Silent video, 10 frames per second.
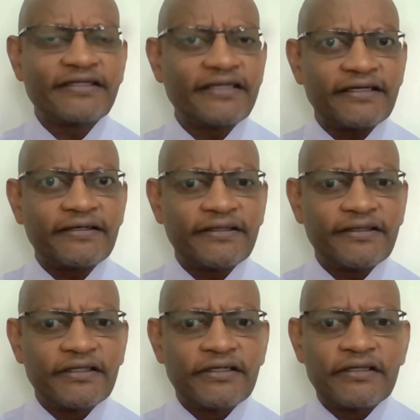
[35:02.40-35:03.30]
the
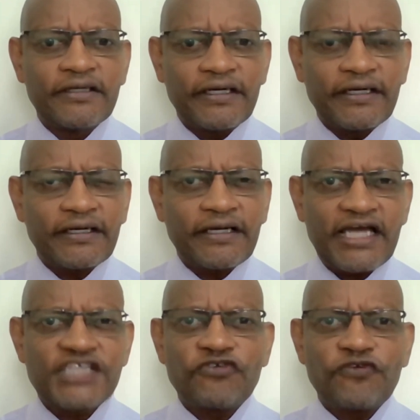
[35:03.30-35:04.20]

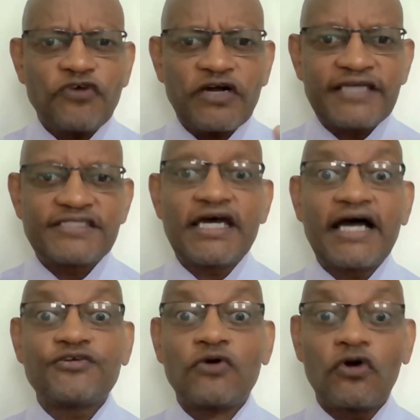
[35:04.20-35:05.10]
cash flow forecast
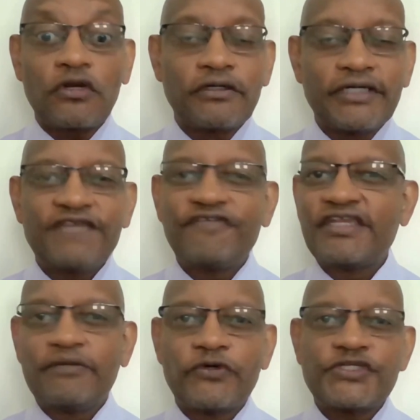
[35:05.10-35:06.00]
at all, even
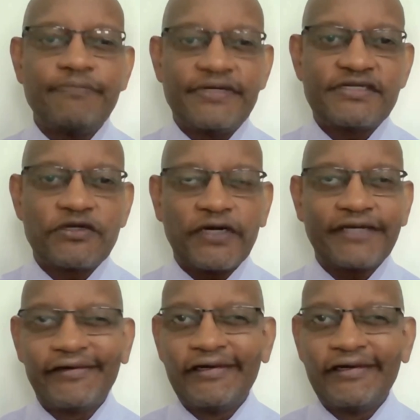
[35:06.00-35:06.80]
the most basic one.